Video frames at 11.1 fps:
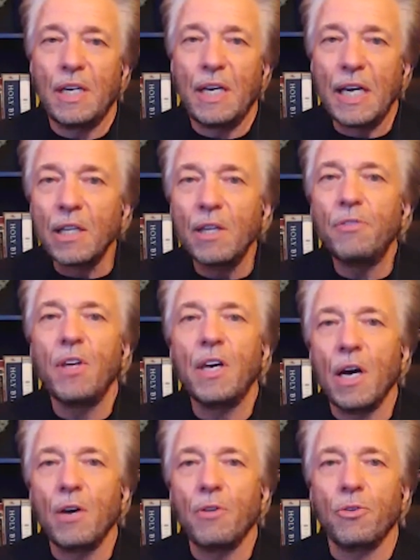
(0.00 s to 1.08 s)
anything
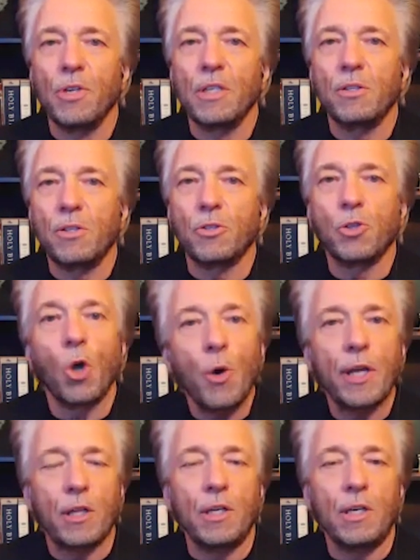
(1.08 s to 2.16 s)
other than
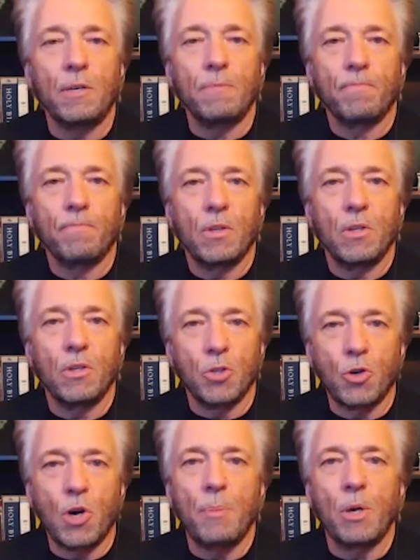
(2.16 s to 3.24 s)
stoically
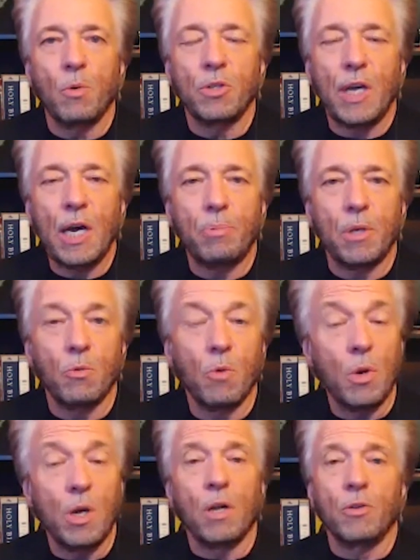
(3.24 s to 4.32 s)
describing what's happening. Well, we
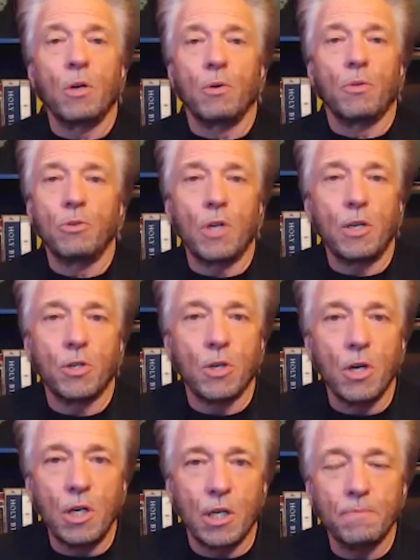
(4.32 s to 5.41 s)
all know those days are gone.